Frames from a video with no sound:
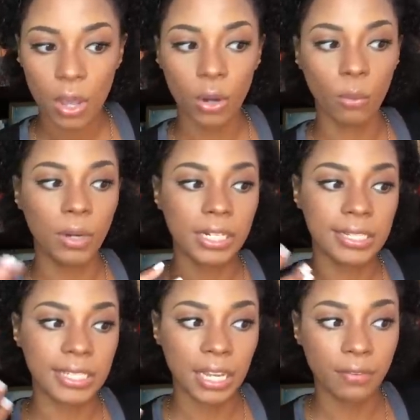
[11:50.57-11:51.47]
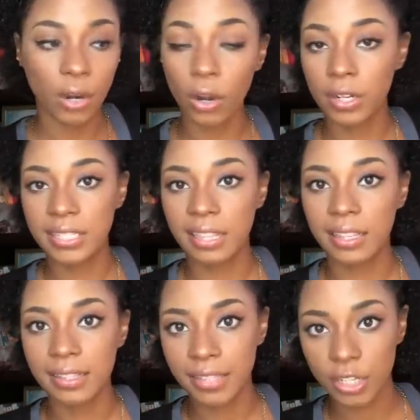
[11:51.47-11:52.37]
or what it is that I've already set
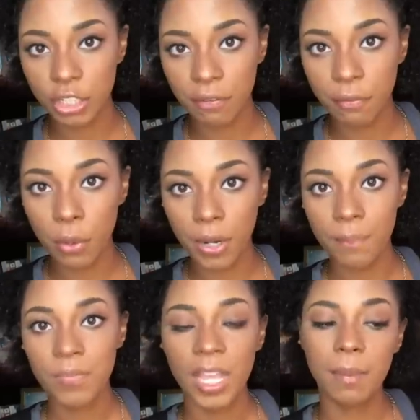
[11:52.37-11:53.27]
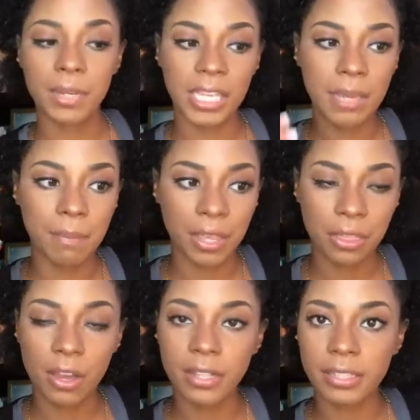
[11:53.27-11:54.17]
the intention for I'm gonna keep my
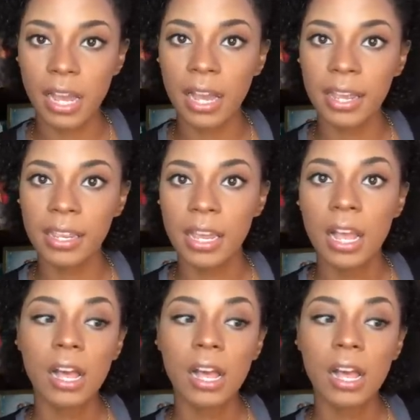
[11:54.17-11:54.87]
thoughts high.